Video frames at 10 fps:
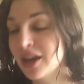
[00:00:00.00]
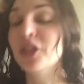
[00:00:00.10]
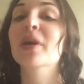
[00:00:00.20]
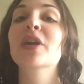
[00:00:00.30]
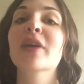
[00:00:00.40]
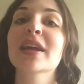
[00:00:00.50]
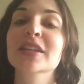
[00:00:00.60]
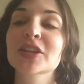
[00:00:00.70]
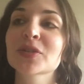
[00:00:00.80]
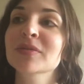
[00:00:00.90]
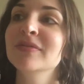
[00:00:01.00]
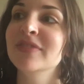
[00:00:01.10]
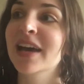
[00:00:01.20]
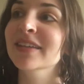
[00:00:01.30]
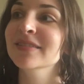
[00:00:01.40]
I grant you
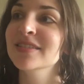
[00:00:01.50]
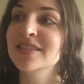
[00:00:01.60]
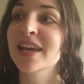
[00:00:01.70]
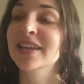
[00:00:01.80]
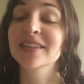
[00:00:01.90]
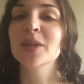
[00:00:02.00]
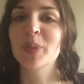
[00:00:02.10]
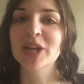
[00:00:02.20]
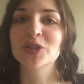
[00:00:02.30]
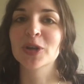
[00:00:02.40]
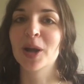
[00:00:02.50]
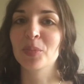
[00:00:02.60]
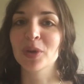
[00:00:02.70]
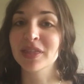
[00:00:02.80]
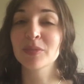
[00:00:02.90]
that saying he picked her
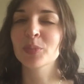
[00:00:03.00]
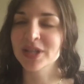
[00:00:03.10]
up with